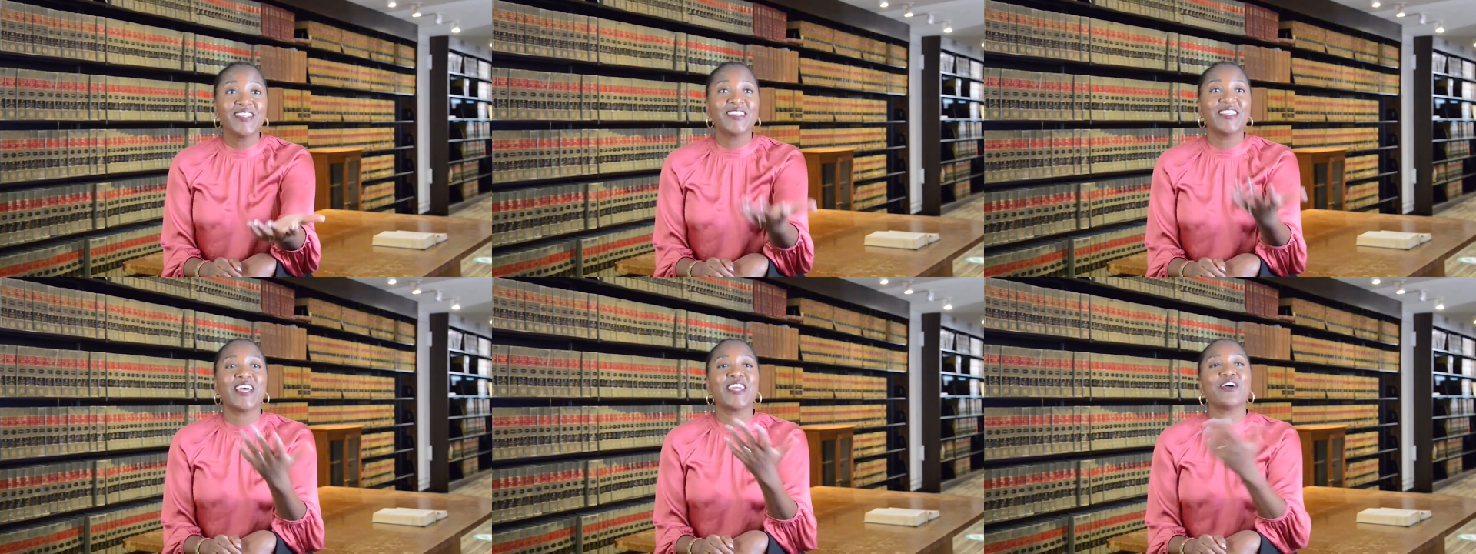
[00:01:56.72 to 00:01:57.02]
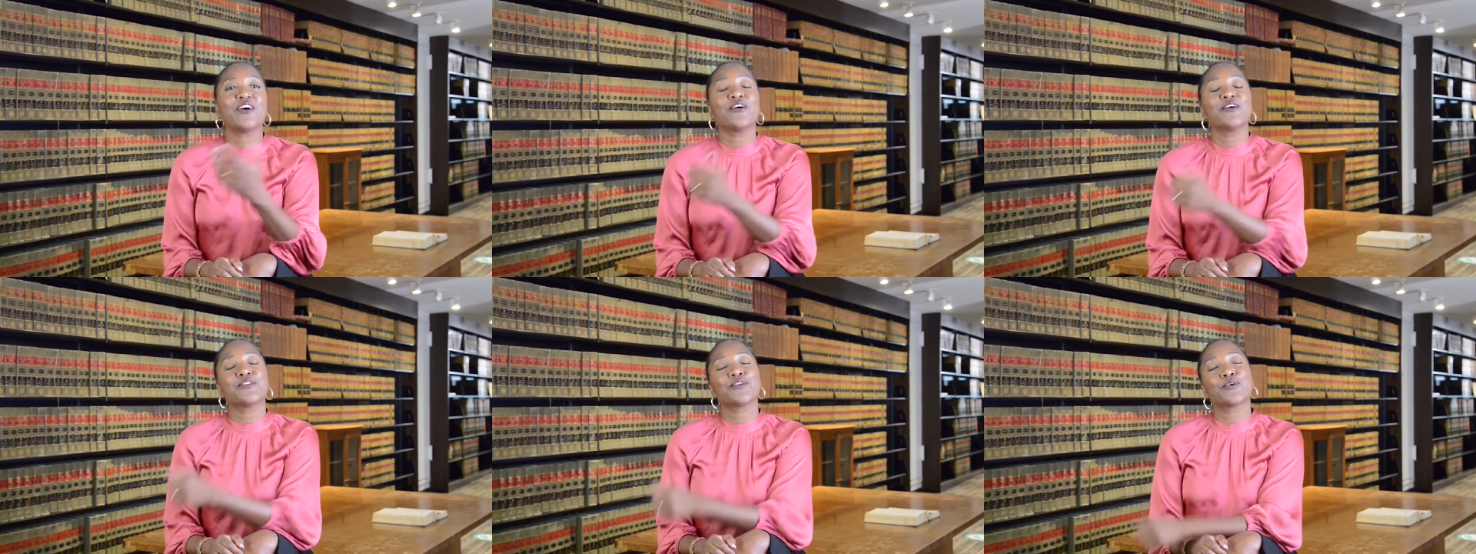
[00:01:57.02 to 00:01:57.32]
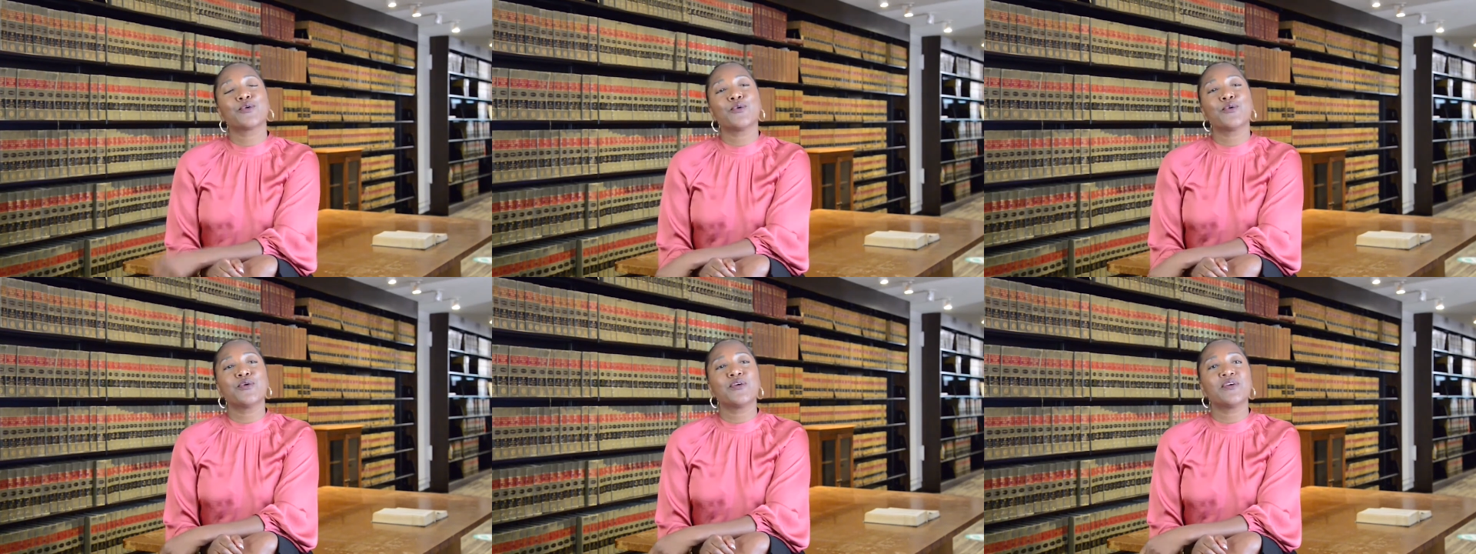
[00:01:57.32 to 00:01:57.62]
that are the
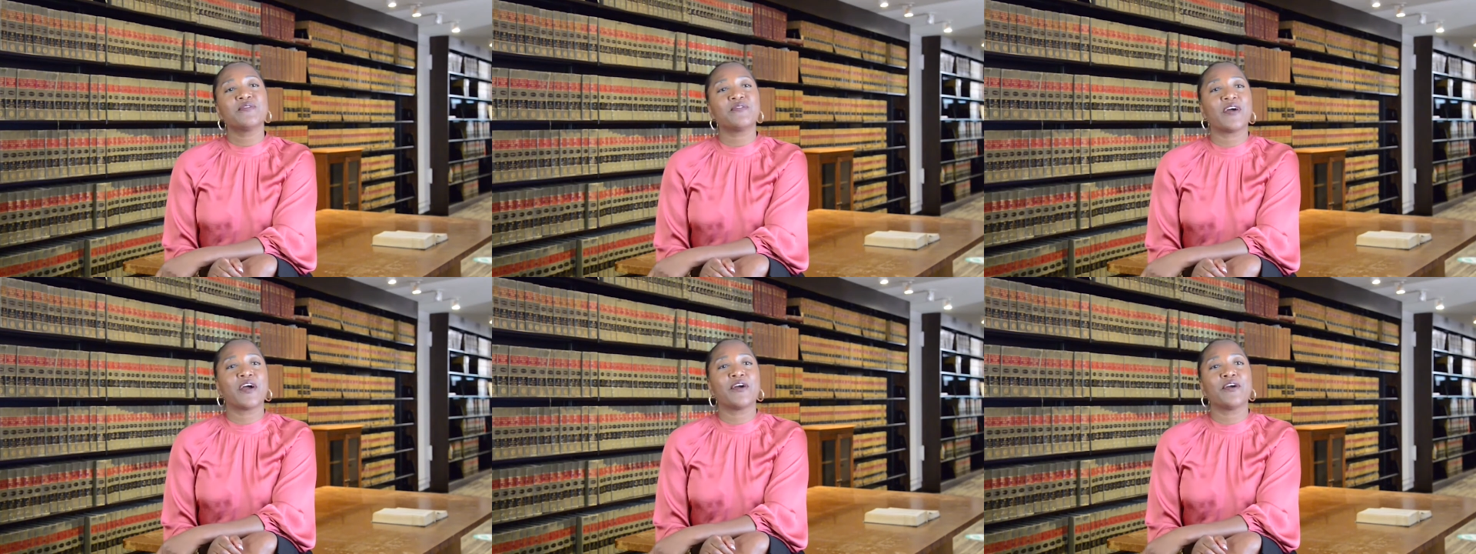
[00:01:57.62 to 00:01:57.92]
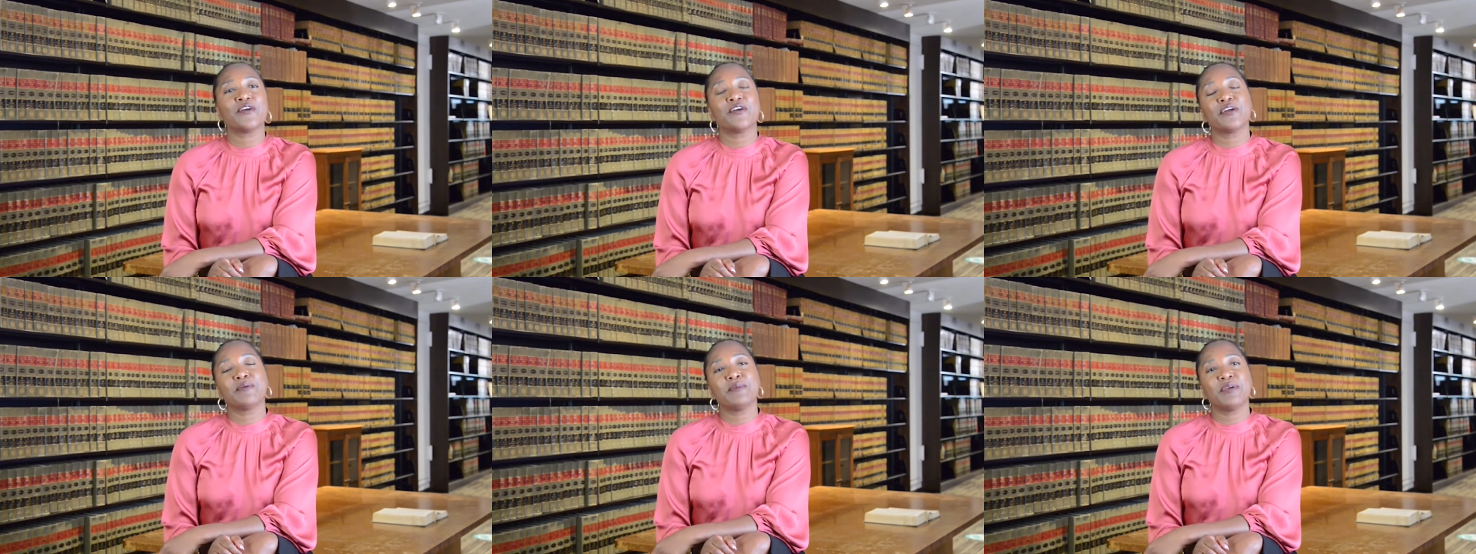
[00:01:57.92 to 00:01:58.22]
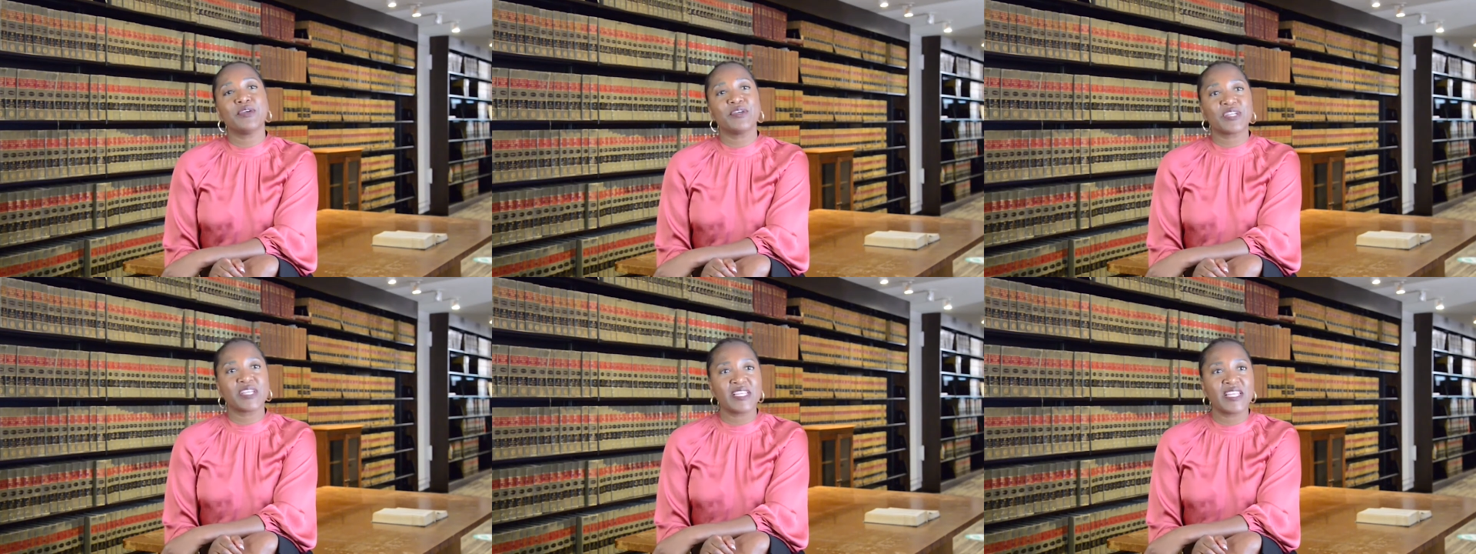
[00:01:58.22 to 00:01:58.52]
core of our
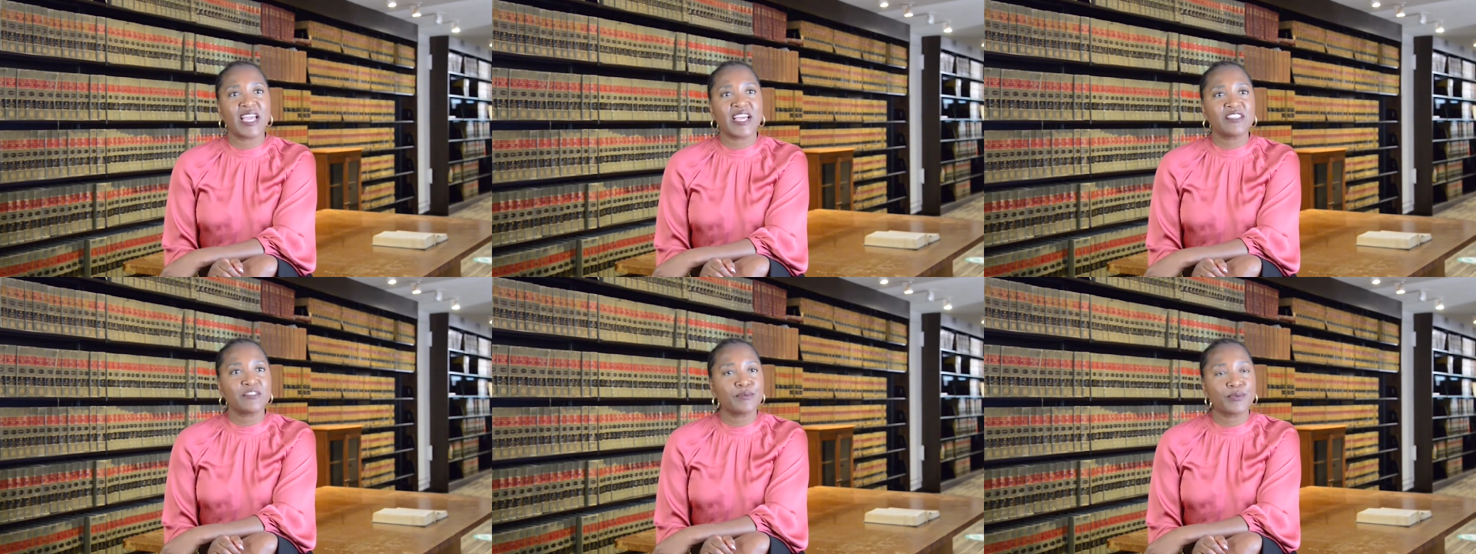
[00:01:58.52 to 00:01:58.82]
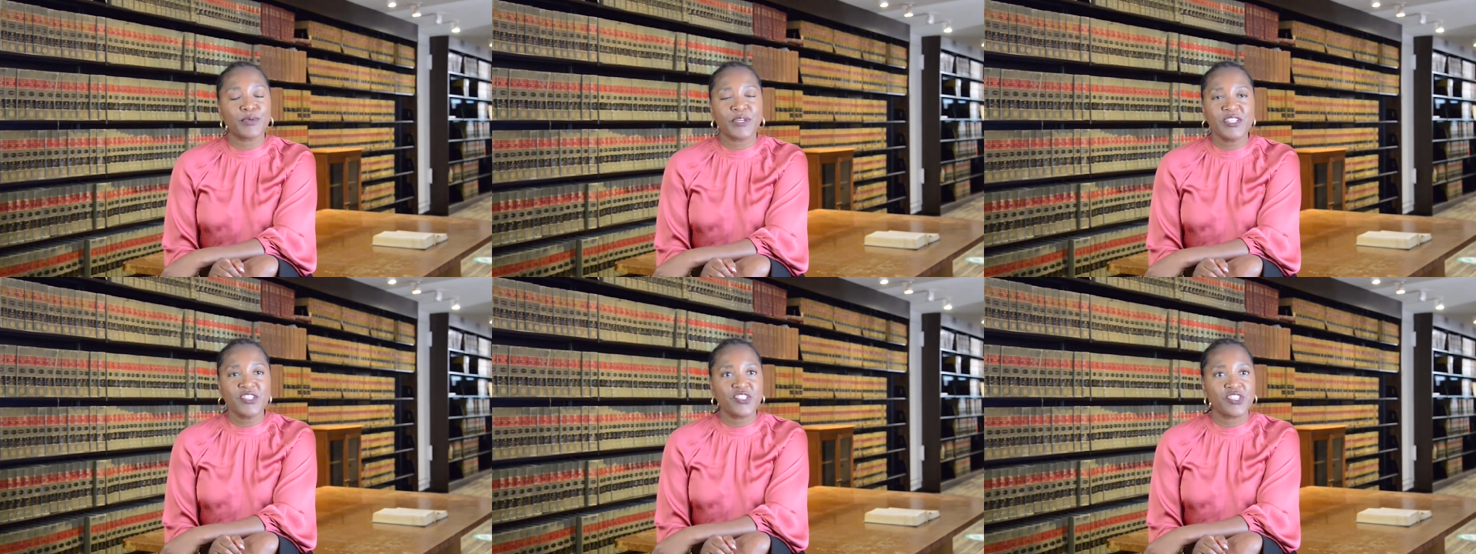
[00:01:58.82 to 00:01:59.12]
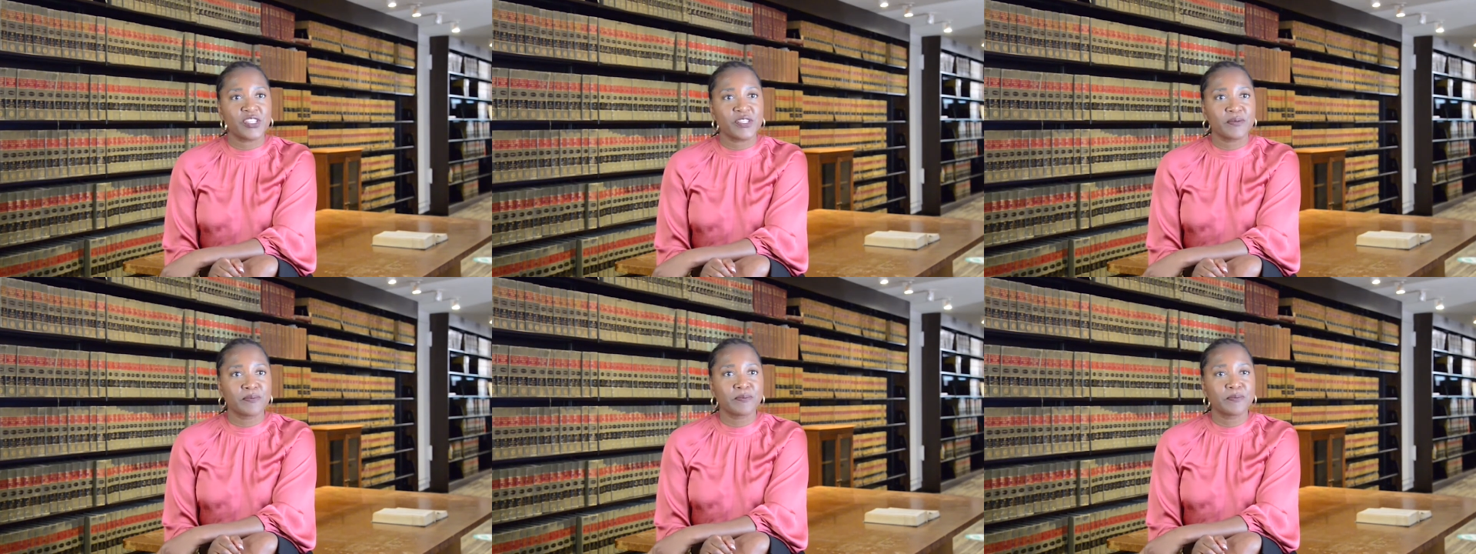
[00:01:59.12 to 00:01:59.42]
American
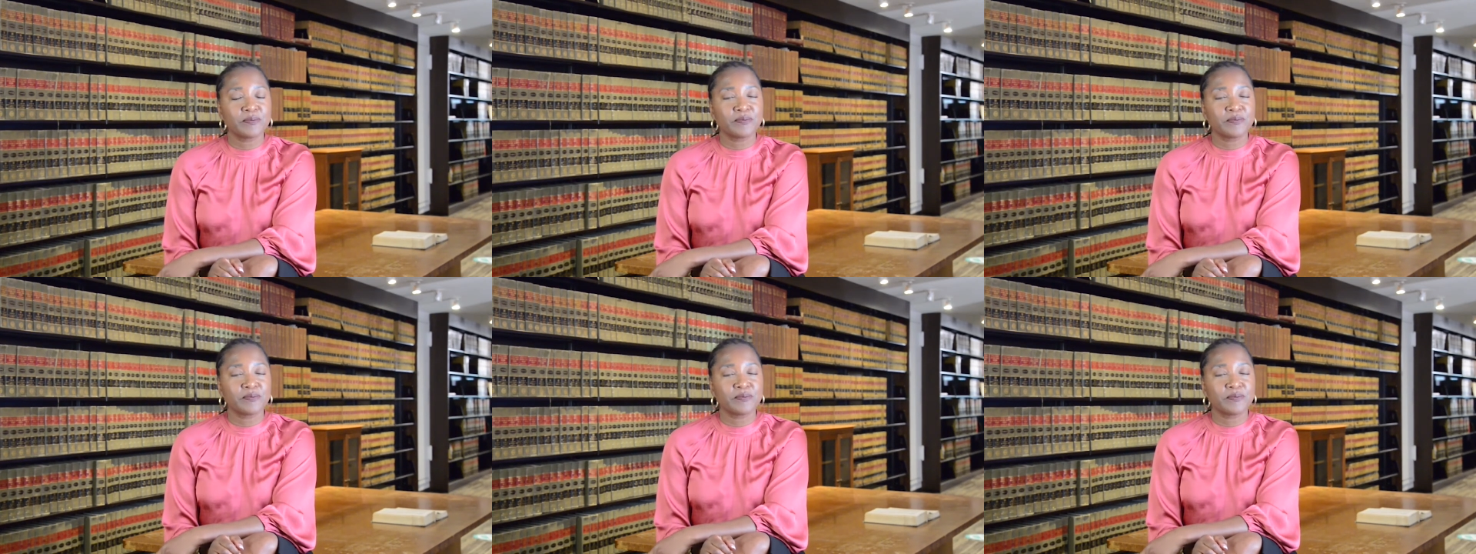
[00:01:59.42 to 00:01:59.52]
aspiration.